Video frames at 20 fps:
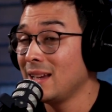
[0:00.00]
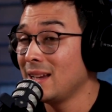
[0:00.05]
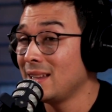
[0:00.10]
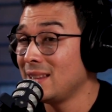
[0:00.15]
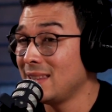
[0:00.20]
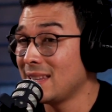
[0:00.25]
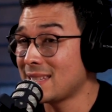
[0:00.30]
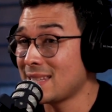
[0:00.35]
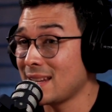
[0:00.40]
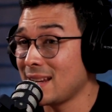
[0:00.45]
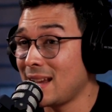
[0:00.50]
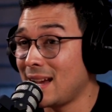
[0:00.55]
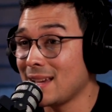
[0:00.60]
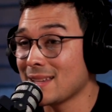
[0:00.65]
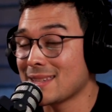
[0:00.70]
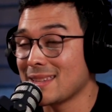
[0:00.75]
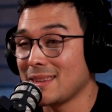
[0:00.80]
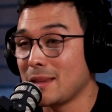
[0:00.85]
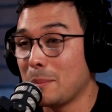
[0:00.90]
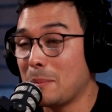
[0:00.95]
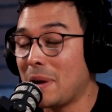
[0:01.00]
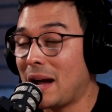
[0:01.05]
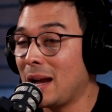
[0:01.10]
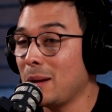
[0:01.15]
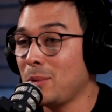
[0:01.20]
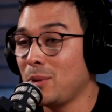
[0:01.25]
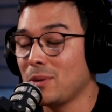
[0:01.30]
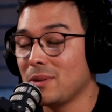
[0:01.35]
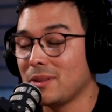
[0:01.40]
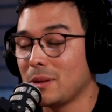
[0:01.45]
Yeah. Listen, guys, the
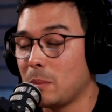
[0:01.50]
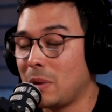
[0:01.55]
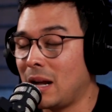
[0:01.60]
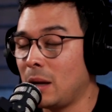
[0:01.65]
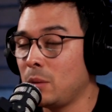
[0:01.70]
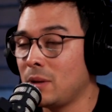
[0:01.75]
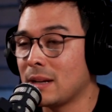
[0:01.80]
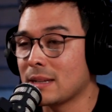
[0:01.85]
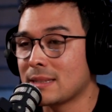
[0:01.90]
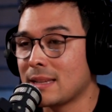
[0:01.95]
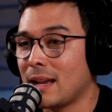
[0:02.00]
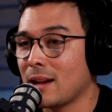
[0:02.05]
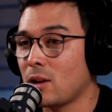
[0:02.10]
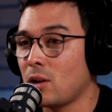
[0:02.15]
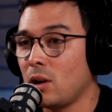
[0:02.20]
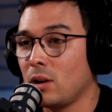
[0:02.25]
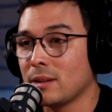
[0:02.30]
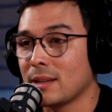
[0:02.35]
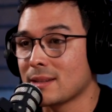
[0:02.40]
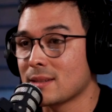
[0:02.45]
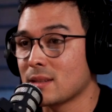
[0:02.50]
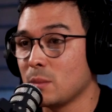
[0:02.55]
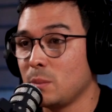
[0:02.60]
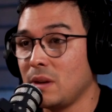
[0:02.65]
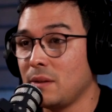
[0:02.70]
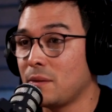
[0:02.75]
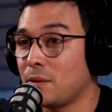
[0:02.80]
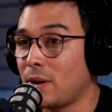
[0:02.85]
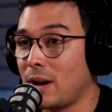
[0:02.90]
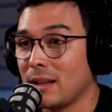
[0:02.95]
Bible has not called us to be
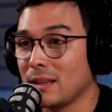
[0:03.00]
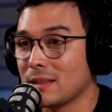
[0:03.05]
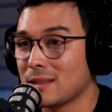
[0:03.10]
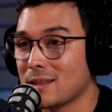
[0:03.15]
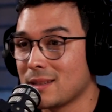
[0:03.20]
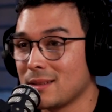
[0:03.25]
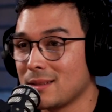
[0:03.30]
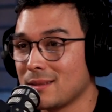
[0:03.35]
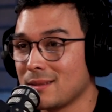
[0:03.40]
friends.